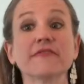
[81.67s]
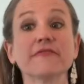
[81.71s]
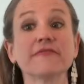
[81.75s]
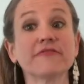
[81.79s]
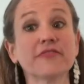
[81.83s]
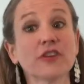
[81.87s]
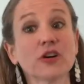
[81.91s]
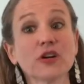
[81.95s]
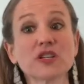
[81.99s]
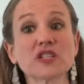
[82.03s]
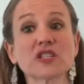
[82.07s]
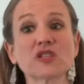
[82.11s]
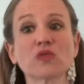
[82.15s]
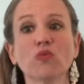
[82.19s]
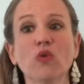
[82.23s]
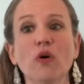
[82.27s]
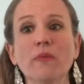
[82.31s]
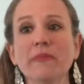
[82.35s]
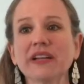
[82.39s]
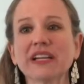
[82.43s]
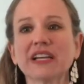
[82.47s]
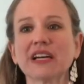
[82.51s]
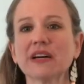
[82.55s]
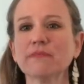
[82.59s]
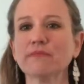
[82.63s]
first
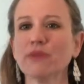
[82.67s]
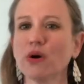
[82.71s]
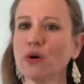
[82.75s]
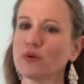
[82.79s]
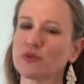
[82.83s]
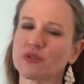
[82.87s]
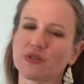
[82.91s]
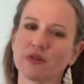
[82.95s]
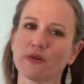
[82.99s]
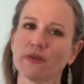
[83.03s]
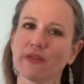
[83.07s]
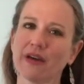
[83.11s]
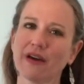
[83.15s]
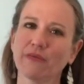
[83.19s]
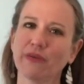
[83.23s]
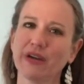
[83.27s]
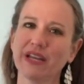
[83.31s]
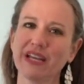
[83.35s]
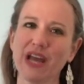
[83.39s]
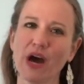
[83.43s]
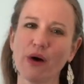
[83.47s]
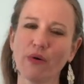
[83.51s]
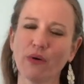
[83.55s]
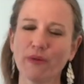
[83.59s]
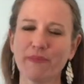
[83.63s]
woman composer that we
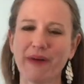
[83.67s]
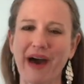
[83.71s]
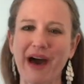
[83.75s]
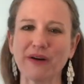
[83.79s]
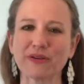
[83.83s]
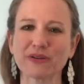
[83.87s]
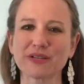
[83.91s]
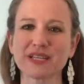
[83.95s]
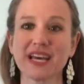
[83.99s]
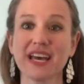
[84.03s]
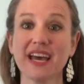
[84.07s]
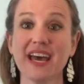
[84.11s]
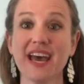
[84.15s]
know about